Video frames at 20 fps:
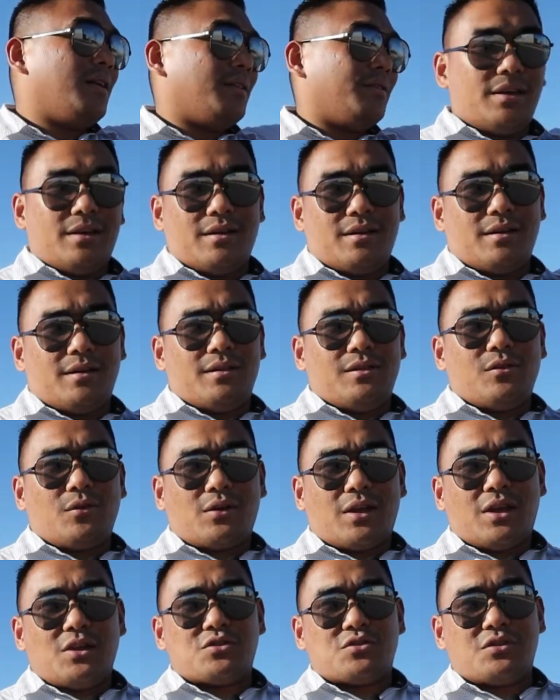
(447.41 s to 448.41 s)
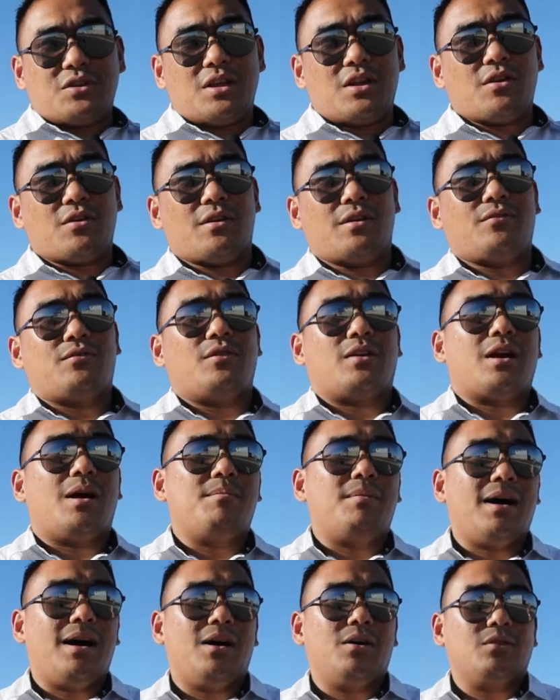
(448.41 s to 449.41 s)
the location here, if you
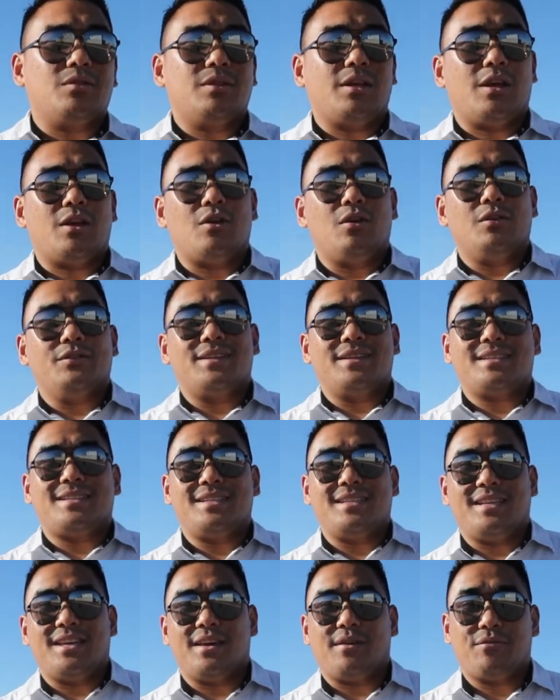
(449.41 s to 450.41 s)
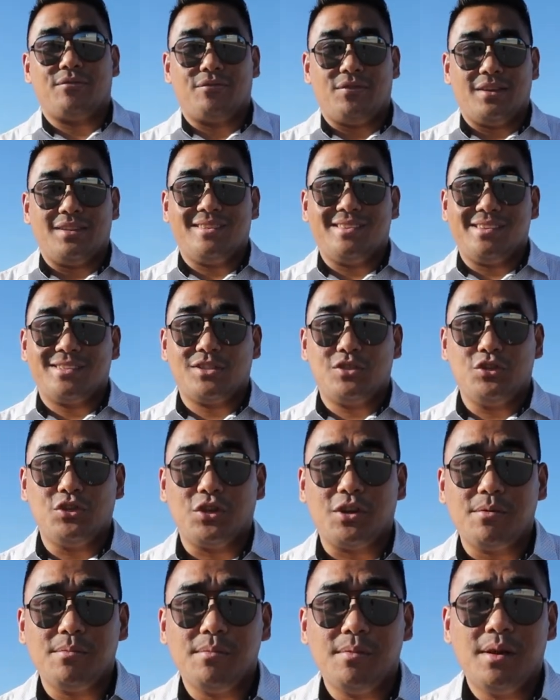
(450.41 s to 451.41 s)
come out, they call the C F Fitness
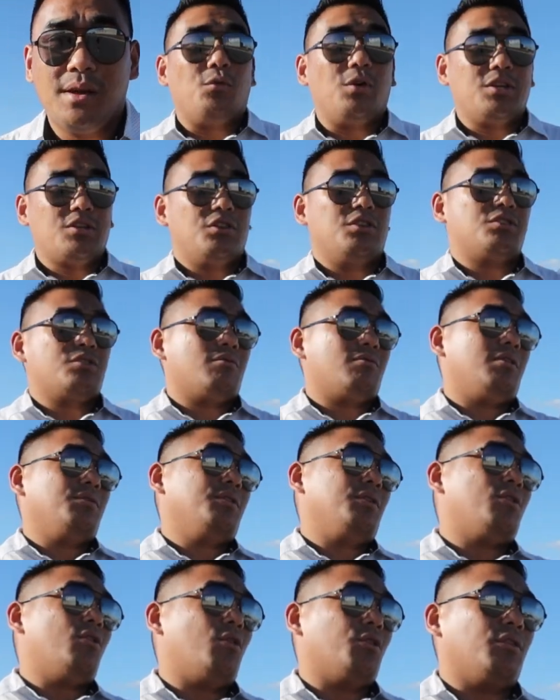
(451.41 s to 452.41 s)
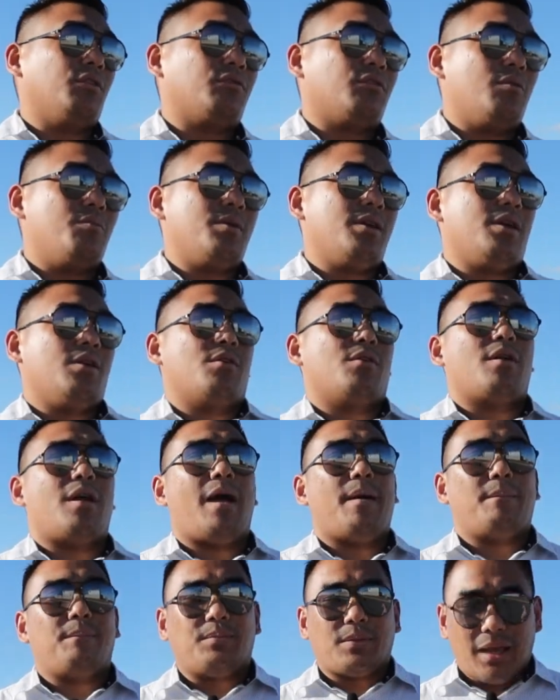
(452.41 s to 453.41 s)
gym, which is around the corner from here.
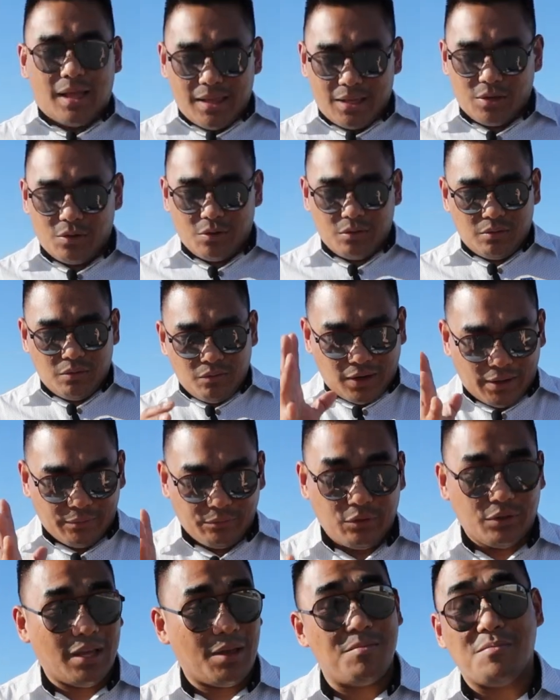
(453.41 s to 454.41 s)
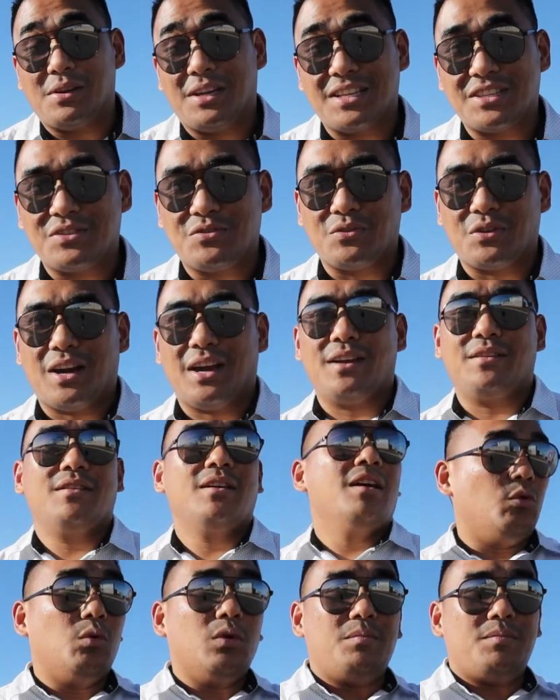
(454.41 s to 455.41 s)
I'm telling you, five to ten minutes drive,
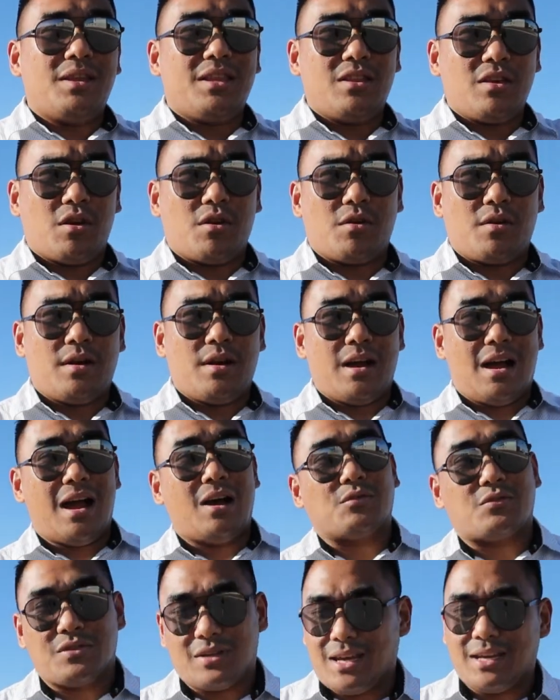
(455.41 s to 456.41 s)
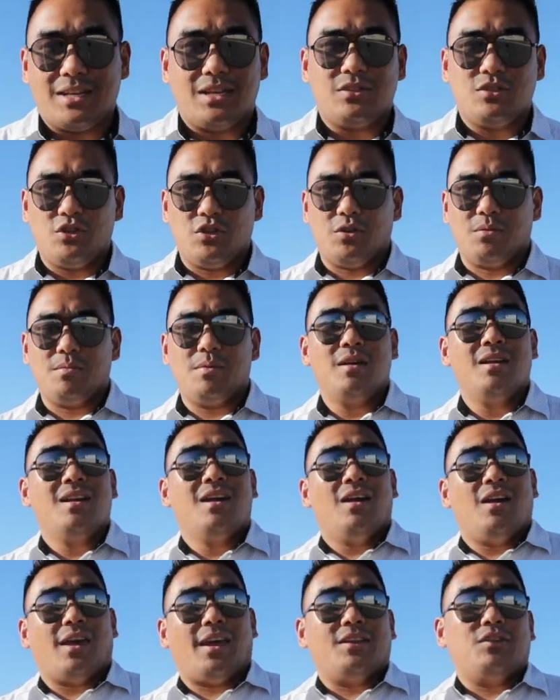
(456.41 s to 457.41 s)
you will be there outside the gym,
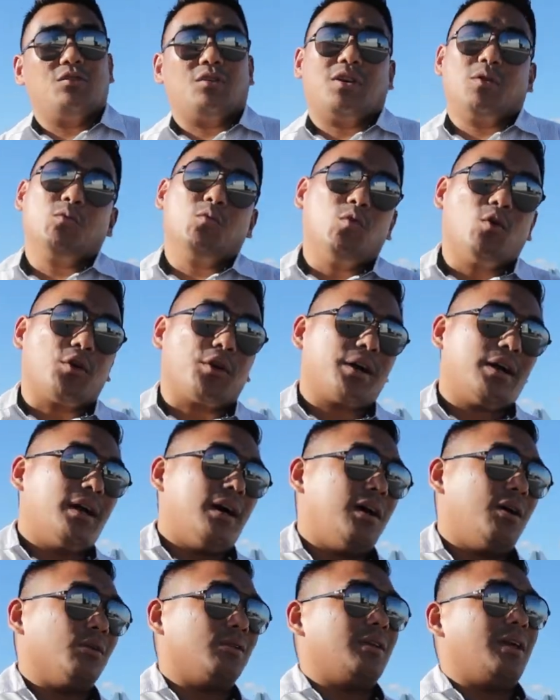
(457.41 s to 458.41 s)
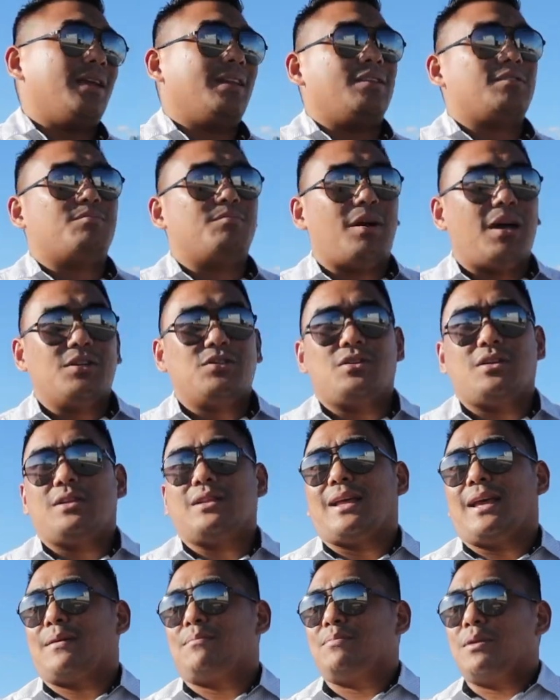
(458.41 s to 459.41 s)
and you can work out. And it's imagine
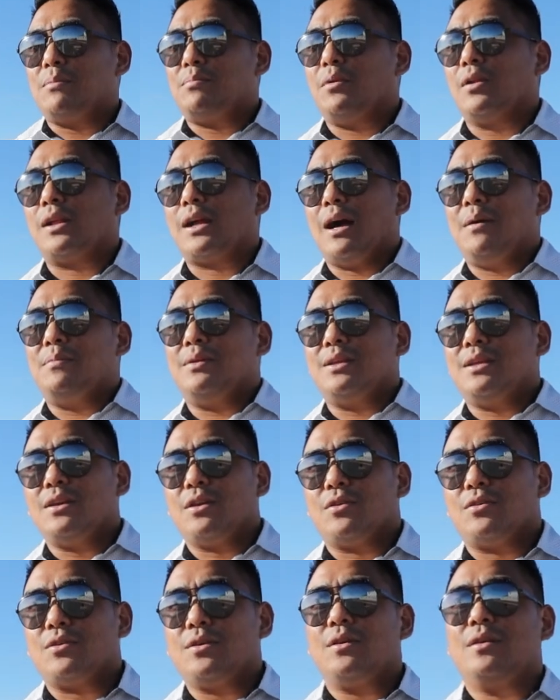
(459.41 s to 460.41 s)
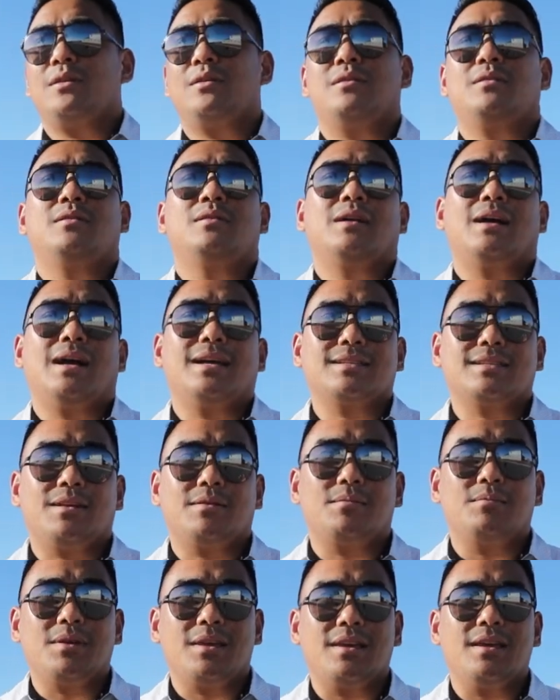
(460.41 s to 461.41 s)
like people coming here as I
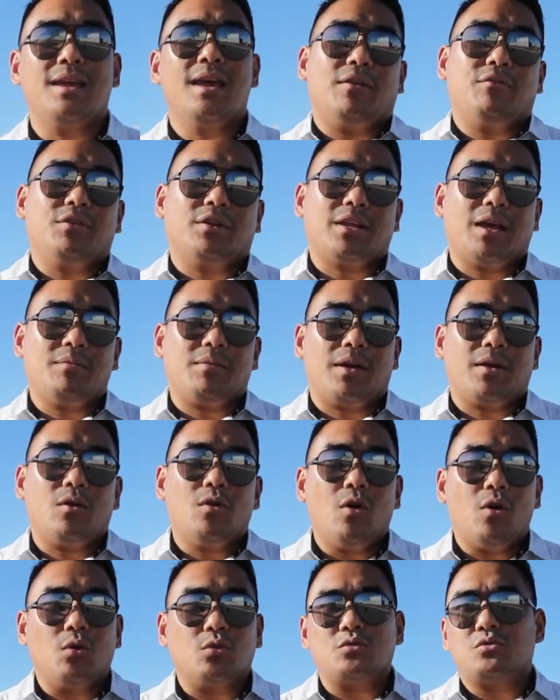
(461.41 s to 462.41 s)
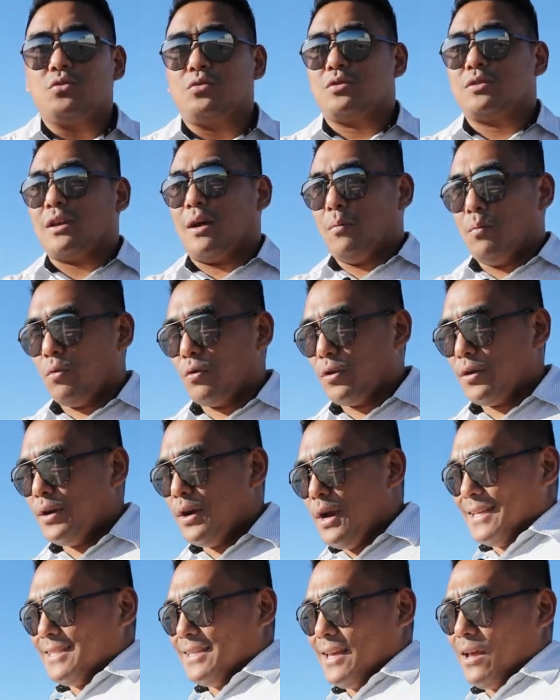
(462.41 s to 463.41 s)
meet. Every time I go to somewhere,
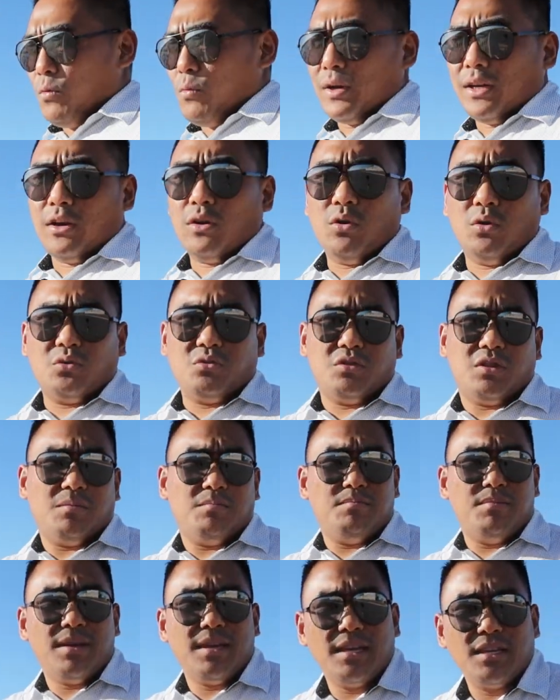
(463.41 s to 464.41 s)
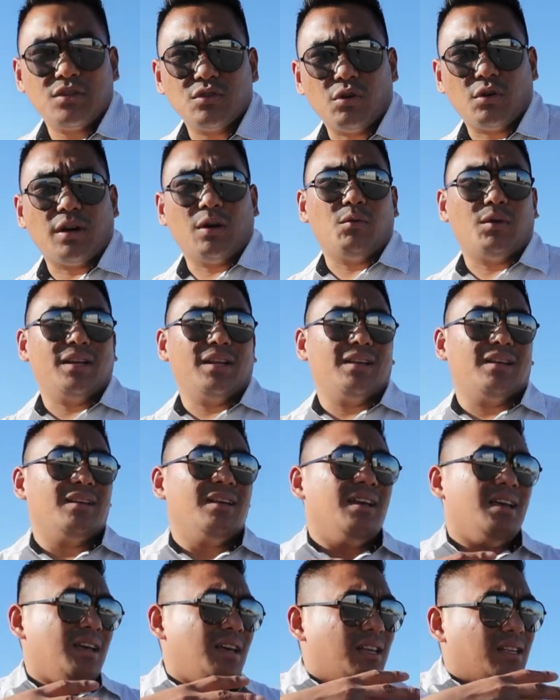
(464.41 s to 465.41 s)
let's say I want to go to the beach or I want to
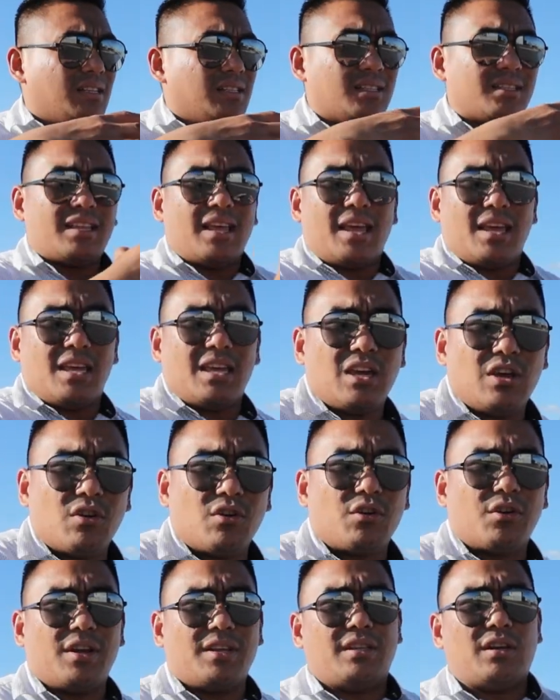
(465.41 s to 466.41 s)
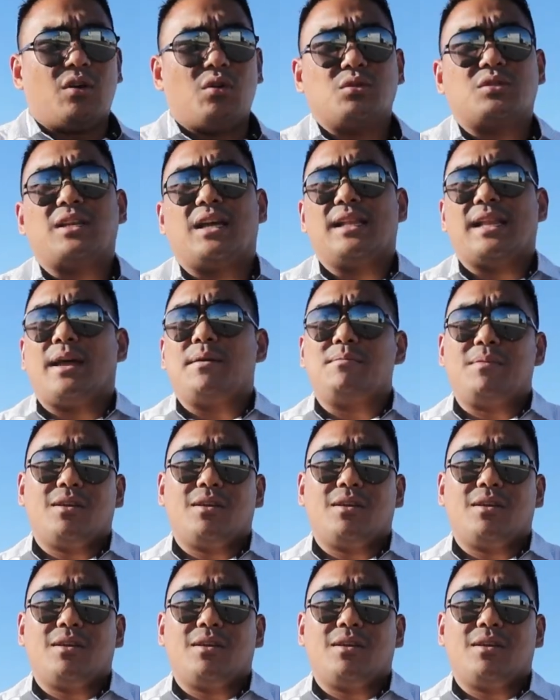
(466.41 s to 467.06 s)
stay here in the hotel, I